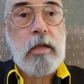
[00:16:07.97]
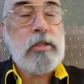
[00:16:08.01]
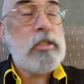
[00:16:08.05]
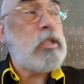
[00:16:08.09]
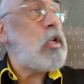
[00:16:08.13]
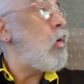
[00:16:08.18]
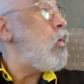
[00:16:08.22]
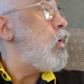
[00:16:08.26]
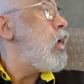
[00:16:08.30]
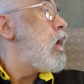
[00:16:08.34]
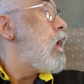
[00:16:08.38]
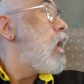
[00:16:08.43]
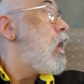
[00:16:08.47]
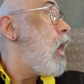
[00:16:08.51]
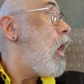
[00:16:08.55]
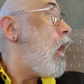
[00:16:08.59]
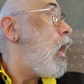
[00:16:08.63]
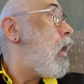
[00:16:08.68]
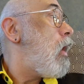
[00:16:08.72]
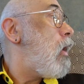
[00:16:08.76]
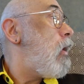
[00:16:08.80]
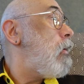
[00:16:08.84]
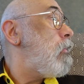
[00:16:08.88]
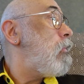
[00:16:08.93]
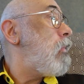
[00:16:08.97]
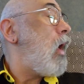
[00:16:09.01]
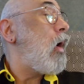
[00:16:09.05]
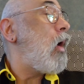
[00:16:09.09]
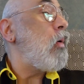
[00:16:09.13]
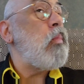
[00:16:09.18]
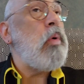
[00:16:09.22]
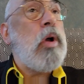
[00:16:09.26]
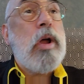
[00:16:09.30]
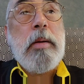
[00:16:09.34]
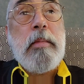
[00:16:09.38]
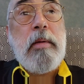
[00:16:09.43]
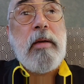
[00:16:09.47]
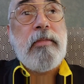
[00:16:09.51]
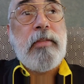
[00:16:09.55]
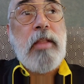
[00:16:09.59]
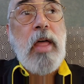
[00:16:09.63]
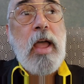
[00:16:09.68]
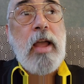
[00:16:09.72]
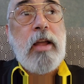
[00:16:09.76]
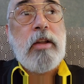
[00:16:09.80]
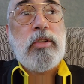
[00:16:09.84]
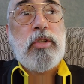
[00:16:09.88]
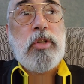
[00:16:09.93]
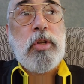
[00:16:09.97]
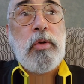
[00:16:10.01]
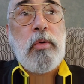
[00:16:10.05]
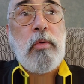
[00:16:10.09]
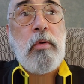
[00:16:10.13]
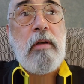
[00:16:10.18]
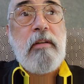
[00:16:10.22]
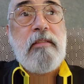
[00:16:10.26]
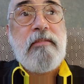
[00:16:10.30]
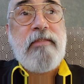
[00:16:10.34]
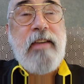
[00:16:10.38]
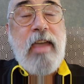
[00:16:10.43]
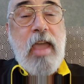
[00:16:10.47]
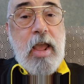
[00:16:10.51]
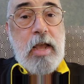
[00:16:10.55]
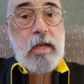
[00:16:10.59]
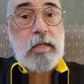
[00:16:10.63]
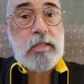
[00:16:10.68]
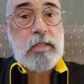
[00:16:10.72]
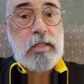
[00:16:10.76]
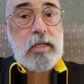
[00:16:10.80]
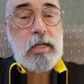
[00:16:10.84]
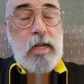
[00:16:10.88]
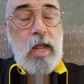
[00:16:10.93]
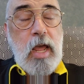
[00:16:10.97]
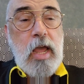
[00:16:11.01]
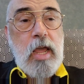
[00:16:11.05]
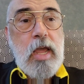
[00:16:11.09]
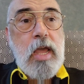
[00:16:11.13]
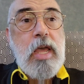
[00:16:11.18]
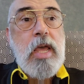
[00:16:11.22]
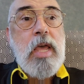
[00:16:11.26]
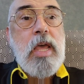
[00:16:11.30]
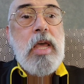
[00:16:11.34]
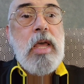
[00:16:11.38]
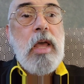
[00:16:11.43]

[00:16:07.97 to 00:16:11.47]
So we're going to be flying to Vegas today.